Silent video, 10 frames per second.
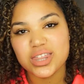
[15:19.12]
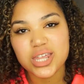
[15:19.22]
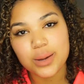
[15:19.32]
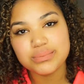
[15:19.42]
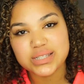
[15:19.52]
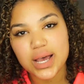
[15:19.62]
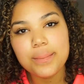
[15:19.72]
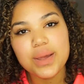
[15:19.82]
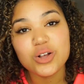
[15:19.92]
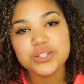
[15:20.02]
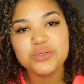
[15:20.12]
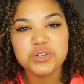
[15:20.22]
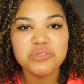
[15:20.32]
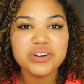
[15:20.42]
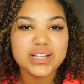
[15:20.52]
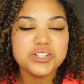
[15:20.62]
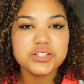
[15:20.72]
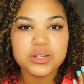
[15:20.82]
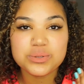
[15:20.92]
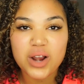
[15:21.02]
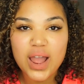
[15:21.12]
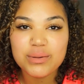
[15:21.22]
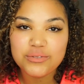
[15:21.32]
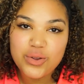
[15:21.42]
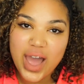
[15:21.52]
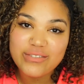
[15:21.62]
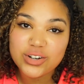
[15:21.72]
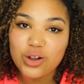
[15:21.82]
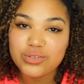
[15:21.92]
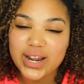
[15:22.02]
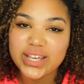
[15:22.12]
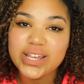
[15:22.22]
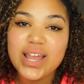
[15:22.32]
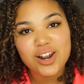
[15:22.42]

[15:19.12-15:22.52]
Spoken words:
thumbs up. Also, don't forget to subscribe if you haven't already,